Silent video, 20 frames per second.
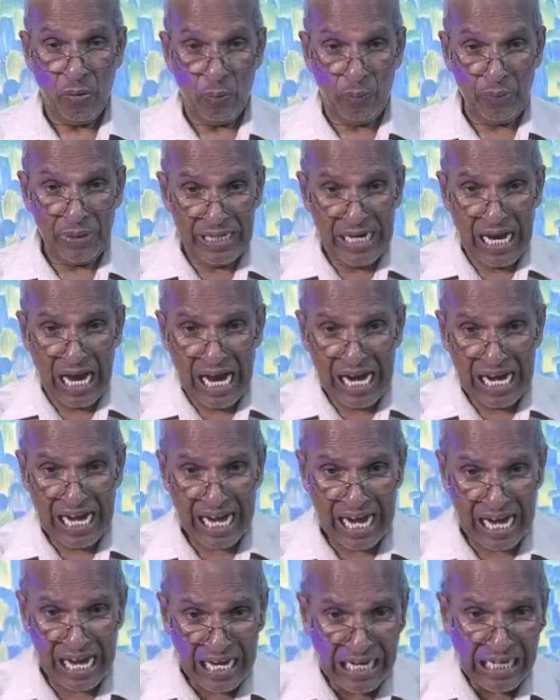We are
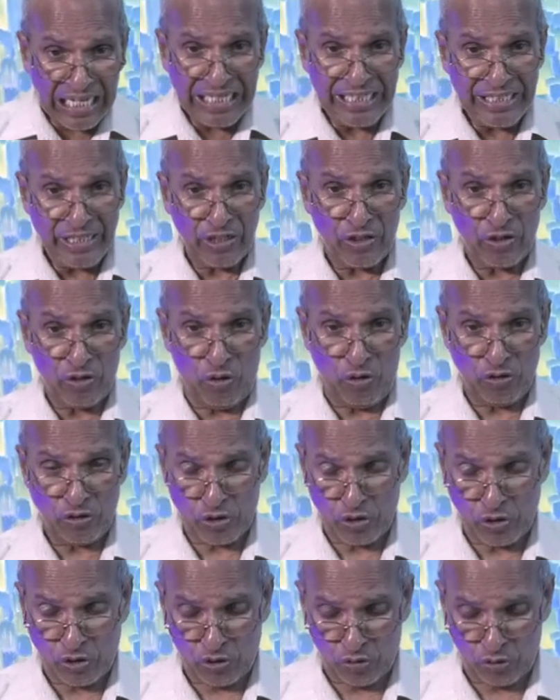held
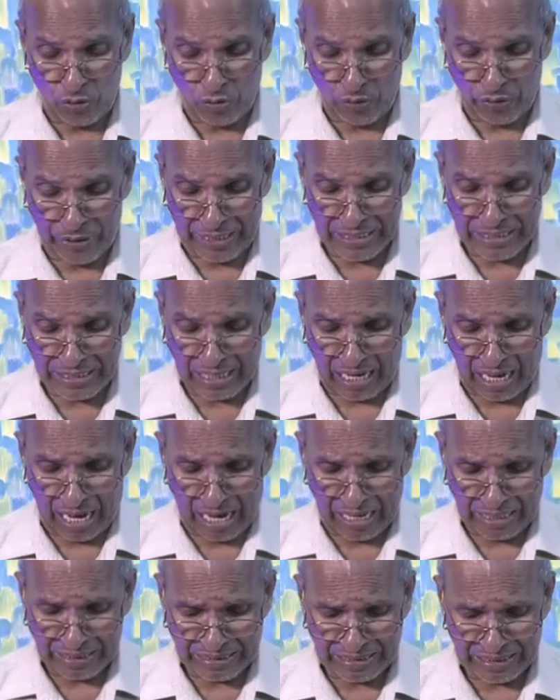close to His
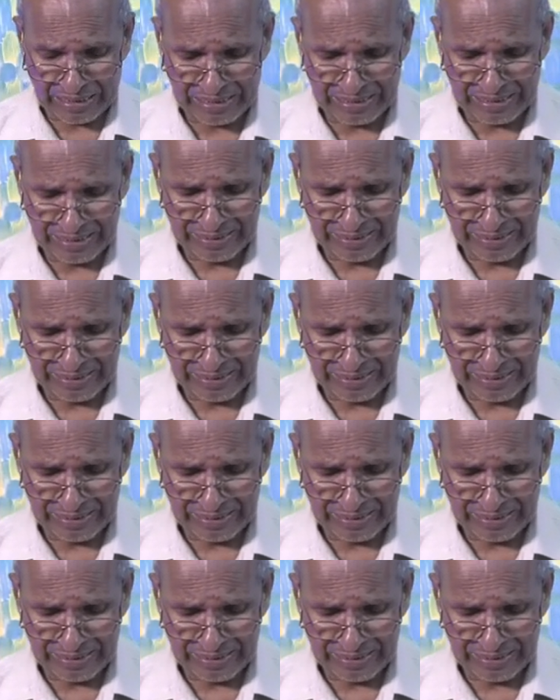heart.